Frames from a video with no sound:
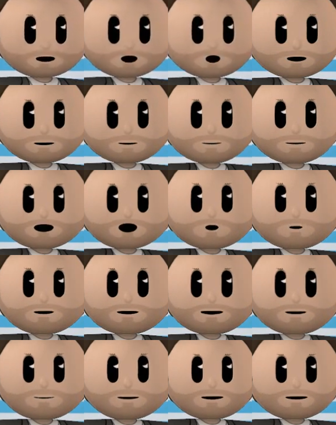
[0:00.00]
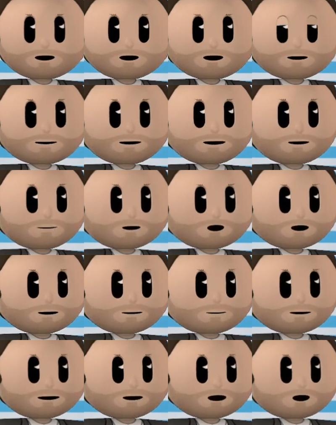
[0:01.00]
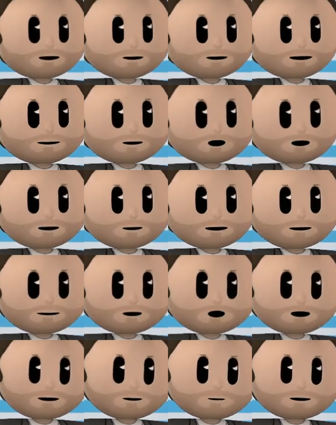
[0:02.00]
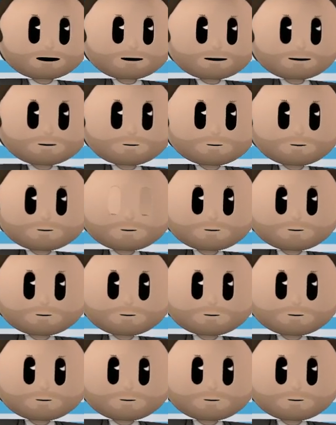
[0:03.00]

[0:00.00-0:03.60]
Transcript: you will start to second guess and sit and think and think and think.